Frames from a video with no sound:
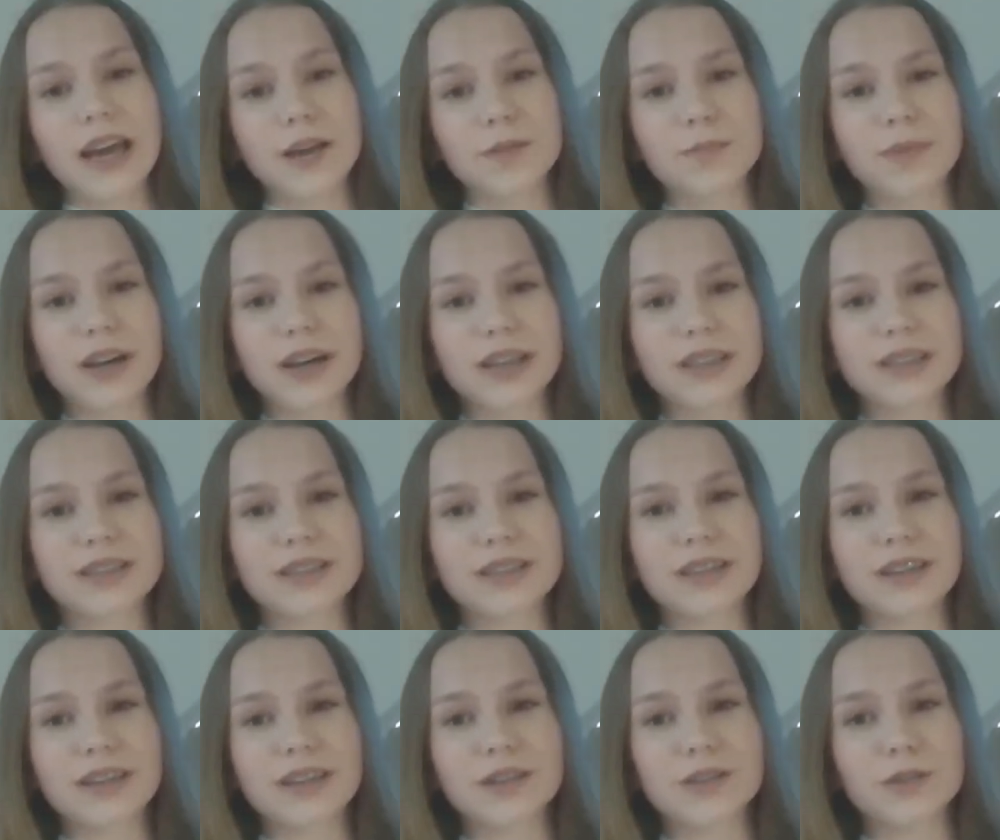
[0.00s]
but
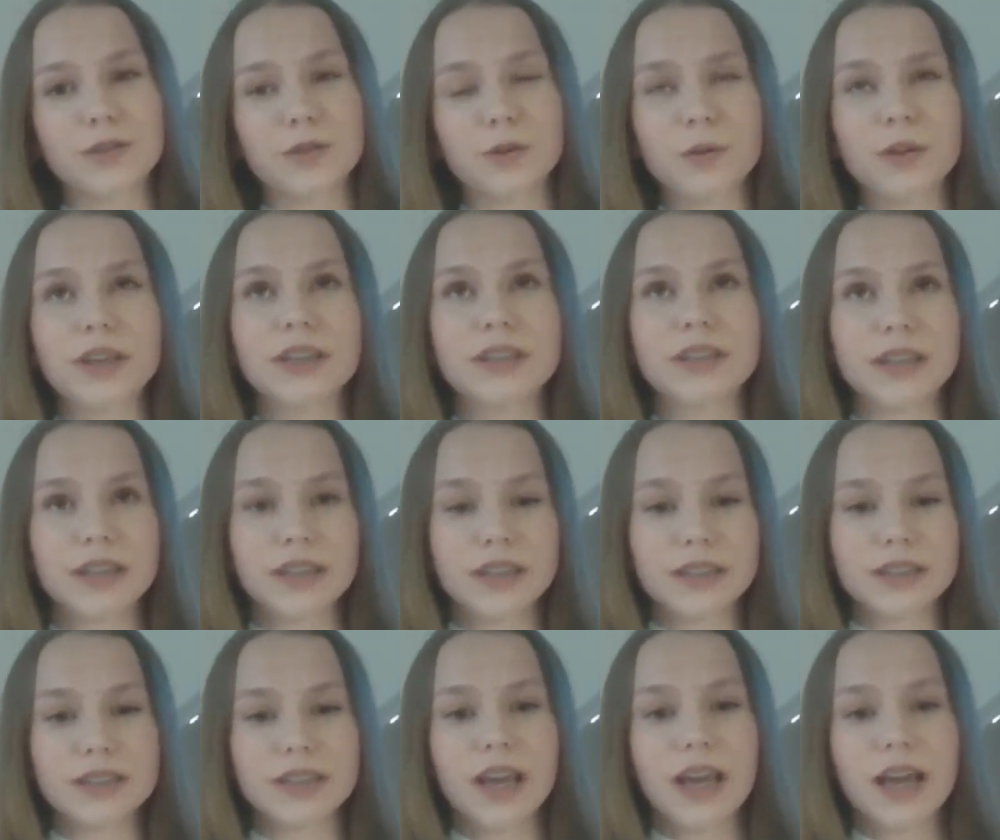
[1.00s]
doing
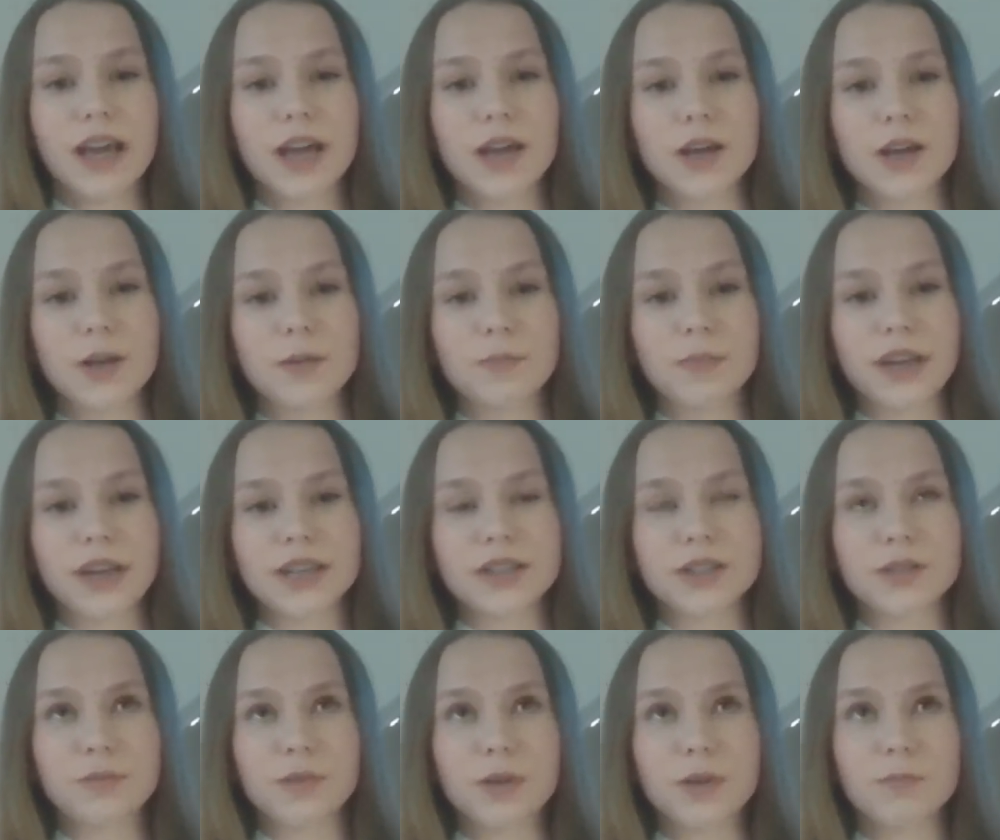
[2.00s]
this
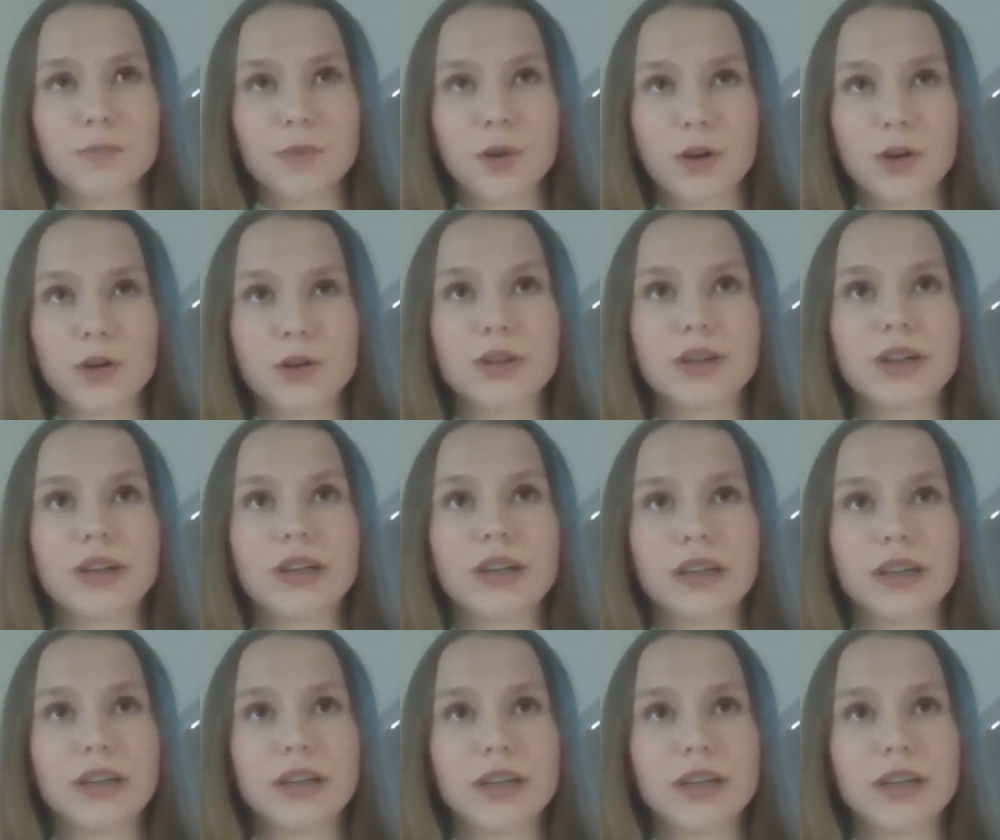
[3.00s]
makes me more